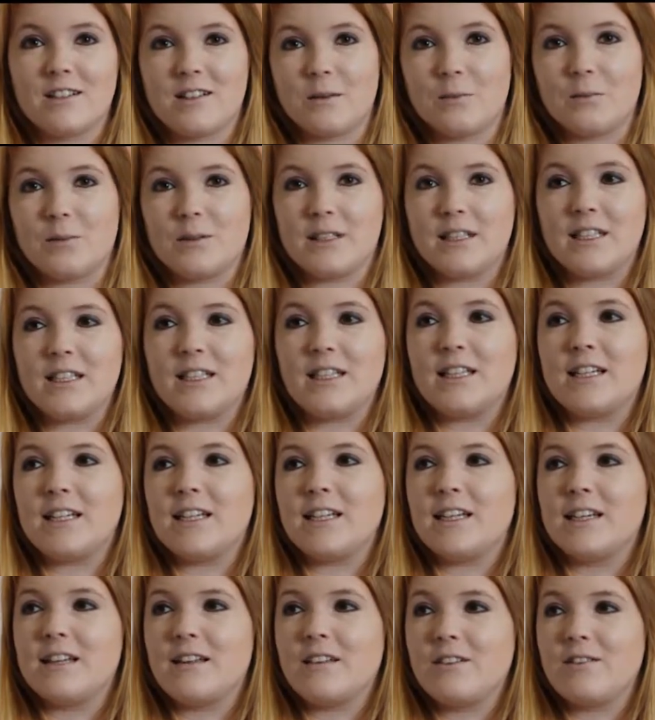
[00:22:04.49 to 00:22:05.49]

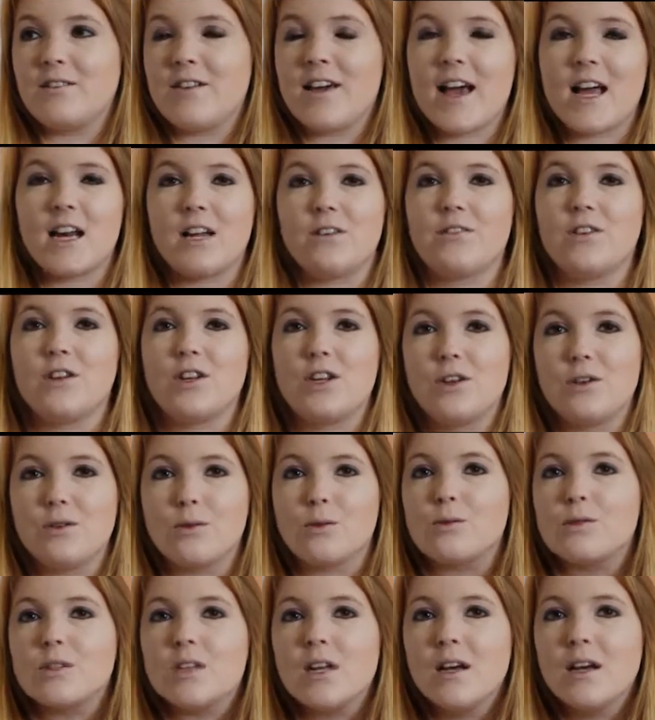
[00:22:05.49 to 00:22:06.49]
completely you can't even
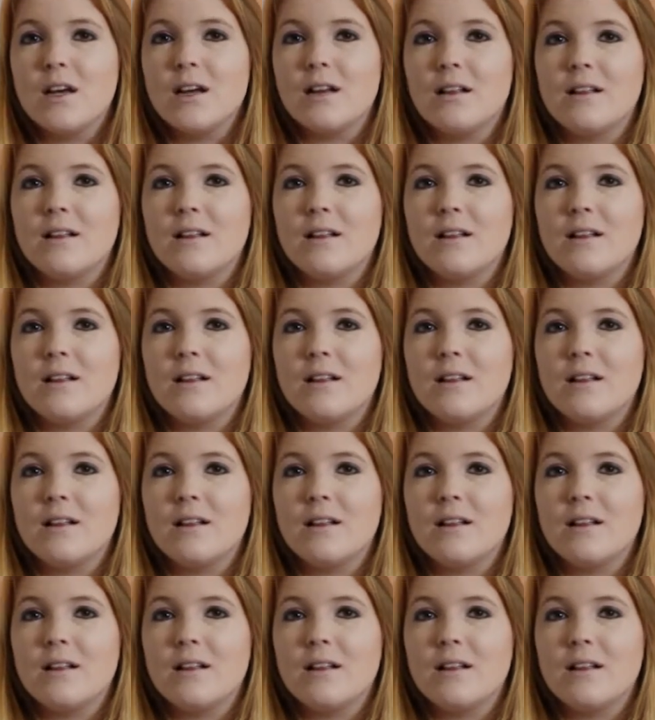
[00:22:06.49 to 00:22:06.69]
use.